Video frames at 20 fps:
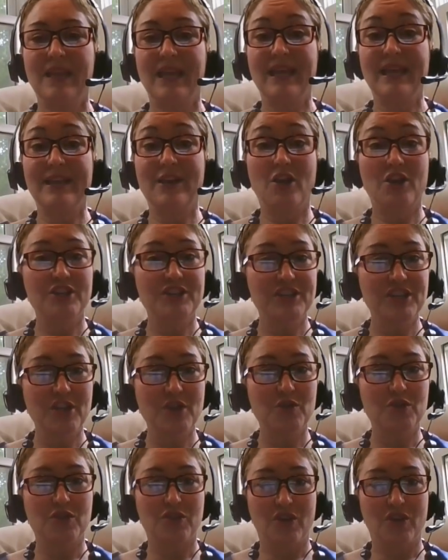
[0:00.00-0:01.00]
It
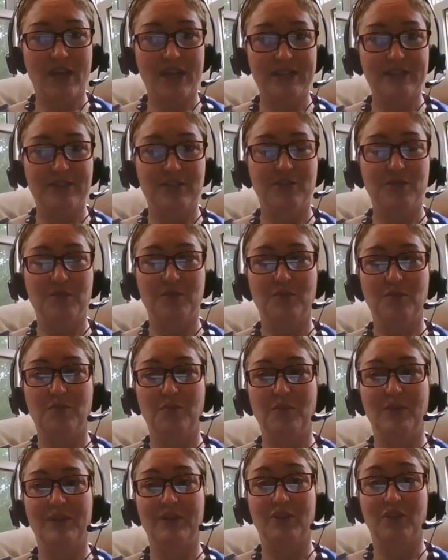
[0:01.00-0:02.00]
also tried to
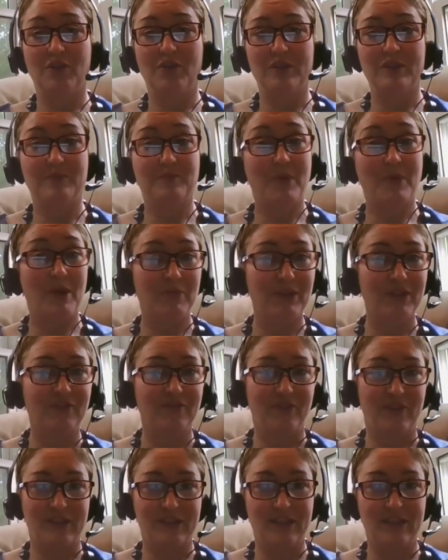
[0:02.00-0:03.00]
encourage public
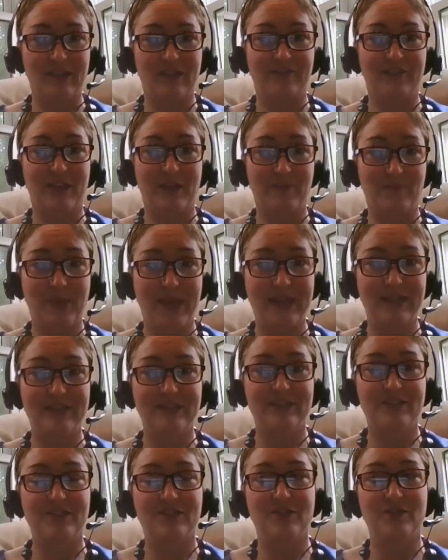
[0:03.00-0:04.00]
funding of
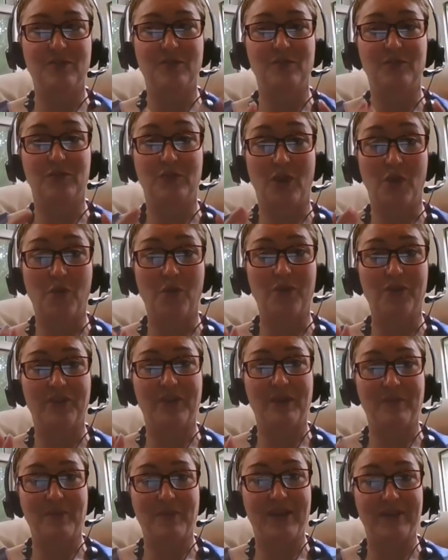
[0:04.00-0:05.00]
campaigns to lower
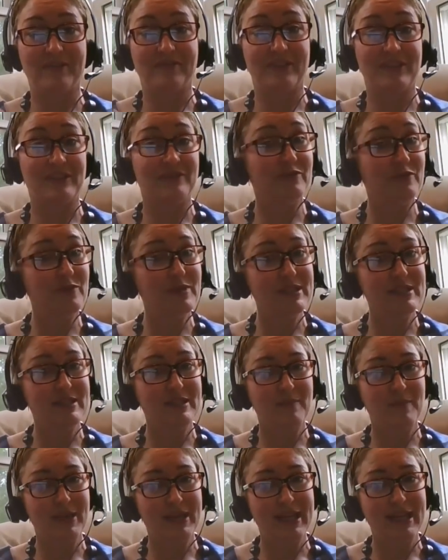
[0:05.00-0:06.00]
the amount of influence
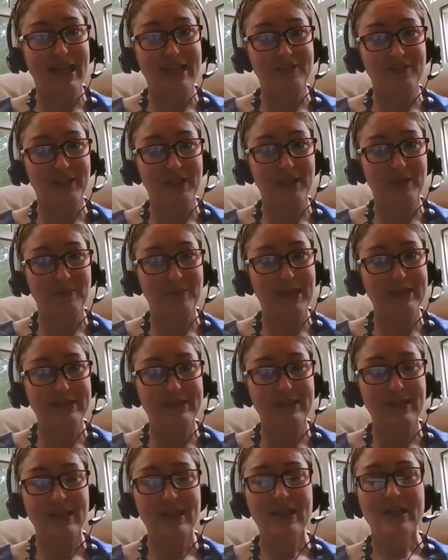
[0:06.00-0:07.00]
that money has on
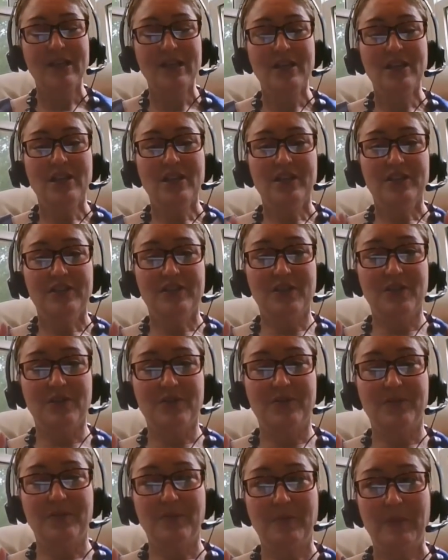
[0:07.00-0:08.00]
campaigns. So
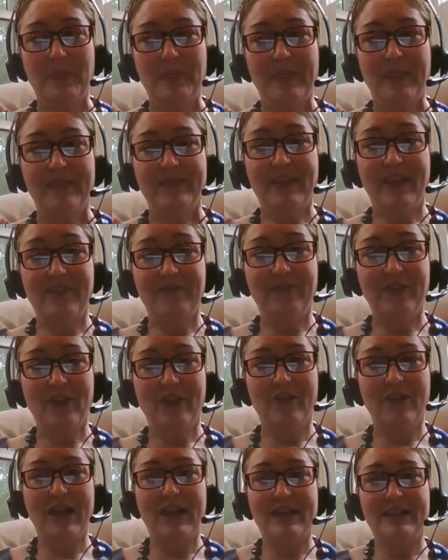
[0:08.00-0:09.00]
the
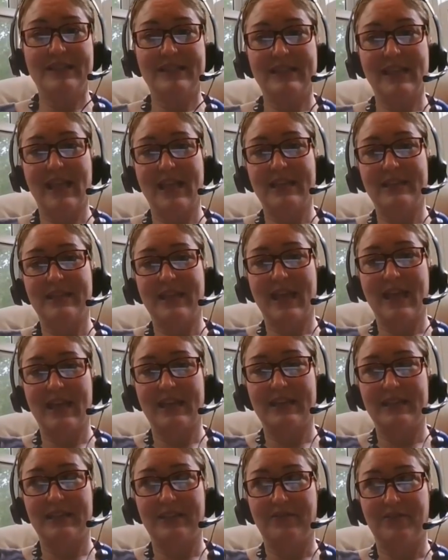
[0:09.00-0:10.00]
FERA said
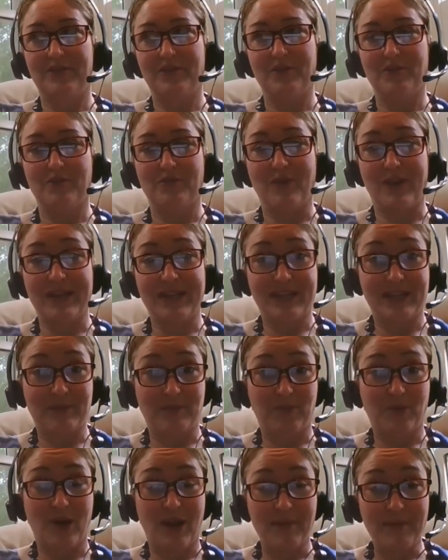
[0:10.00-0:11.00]
that if you're running in the
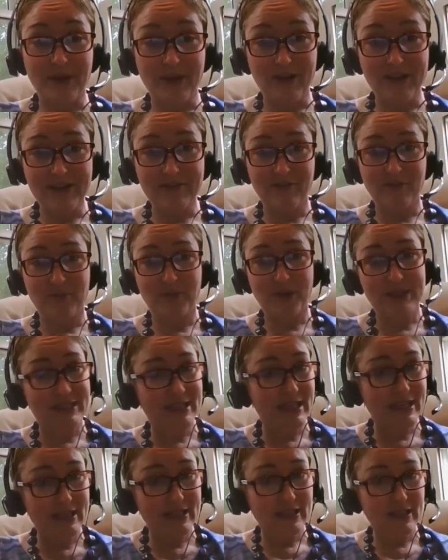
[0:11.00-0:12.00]
primary for
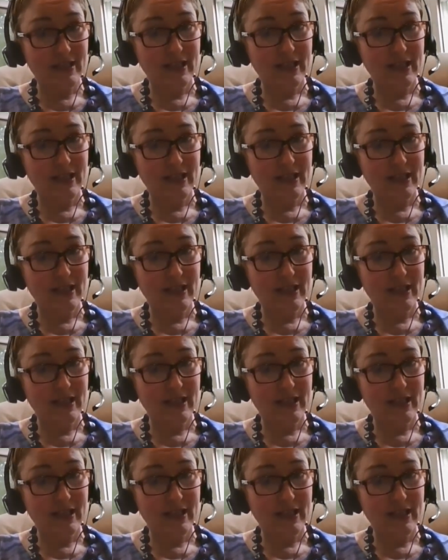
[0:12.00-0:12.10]
president,